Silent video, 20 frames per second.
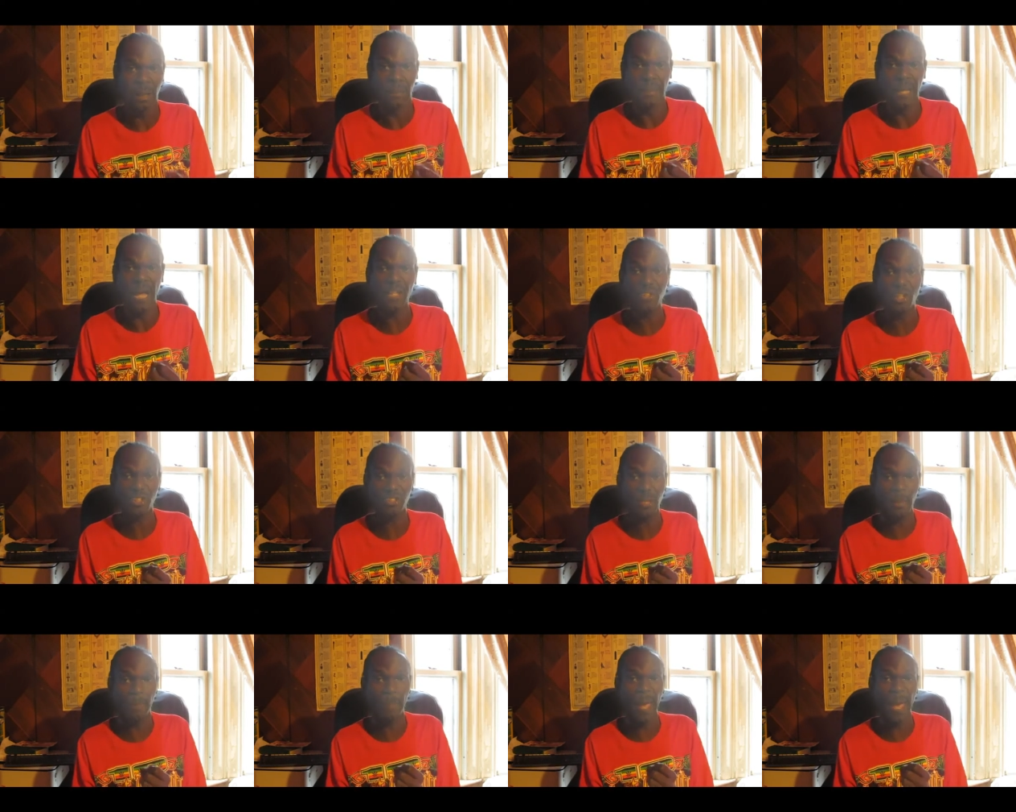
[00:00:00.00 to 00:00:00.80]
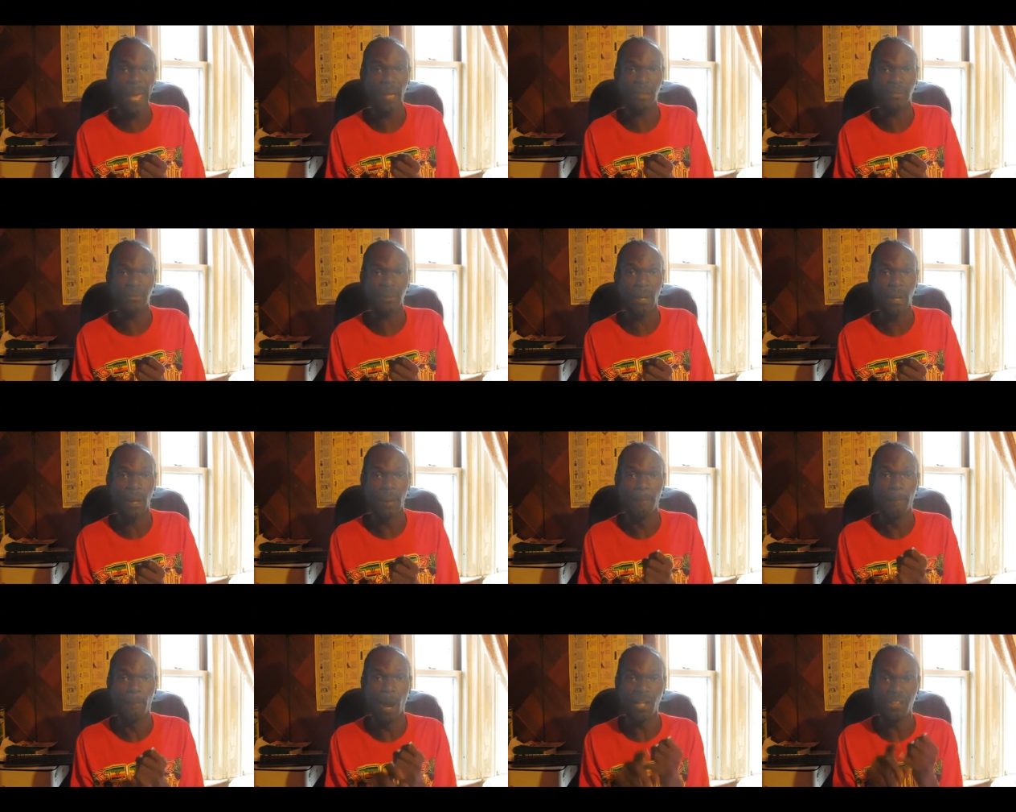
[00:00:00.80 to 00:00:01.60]
Not just the banks,
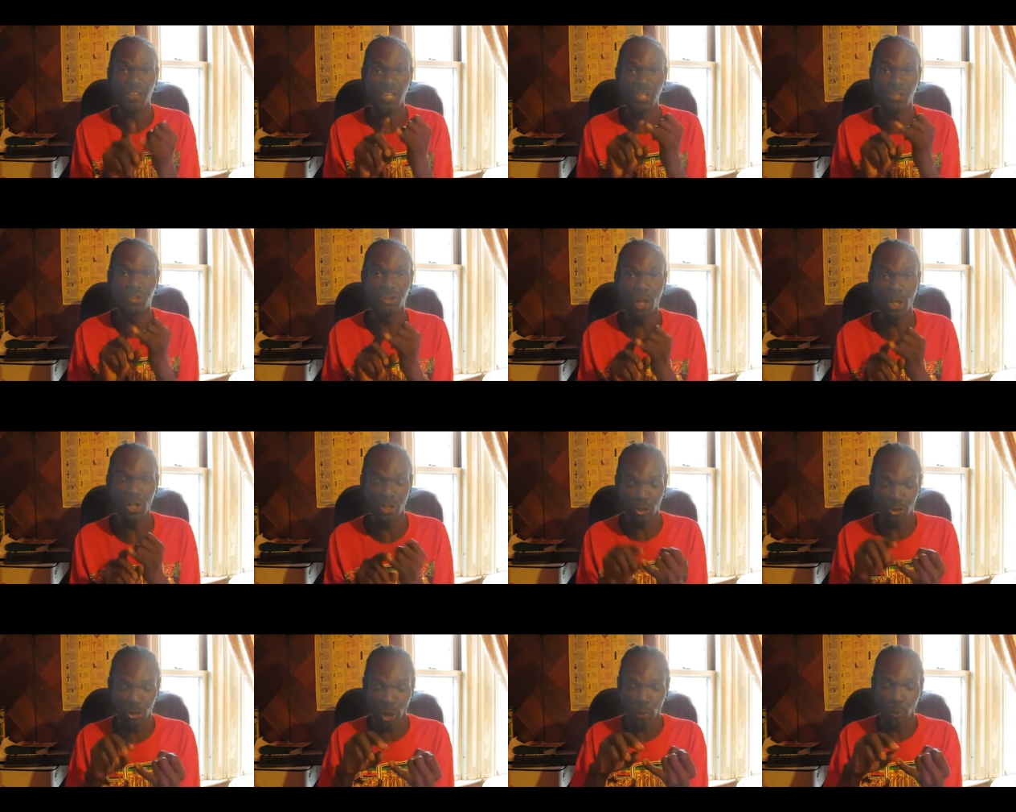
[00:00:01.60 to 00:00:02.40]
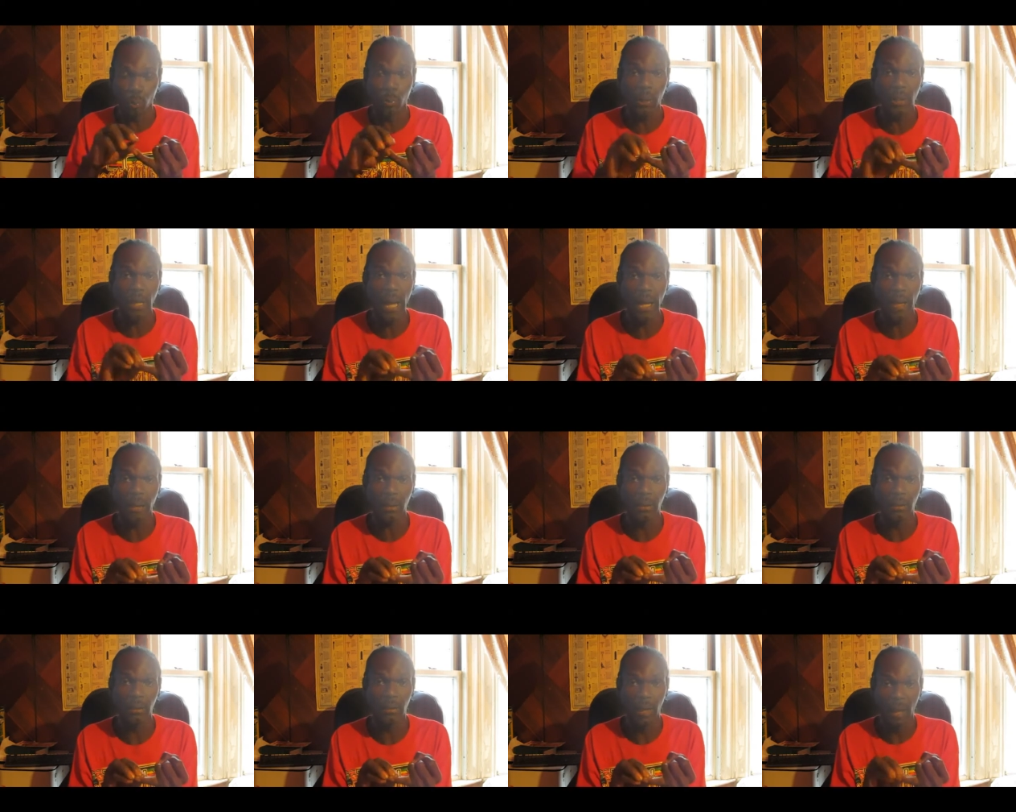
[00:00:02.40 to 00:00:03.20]
but these judges, Judge Woodlock
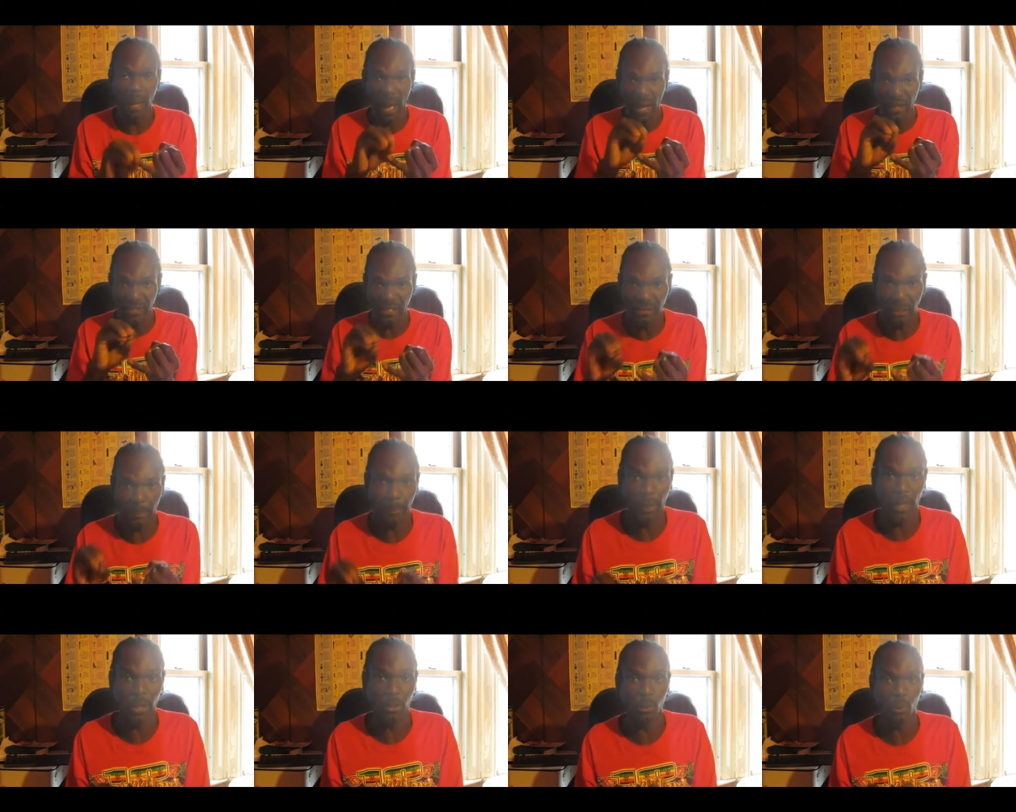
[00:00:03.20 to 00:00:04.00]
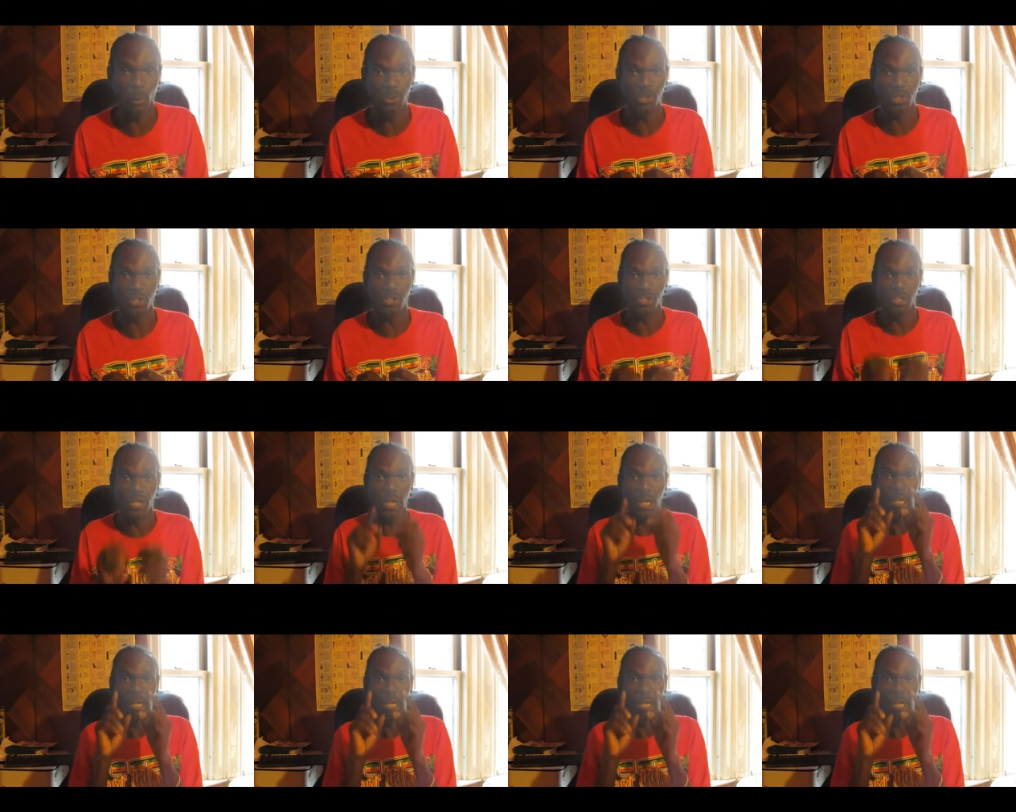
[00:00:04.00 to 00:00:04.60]
and these appellate court judges.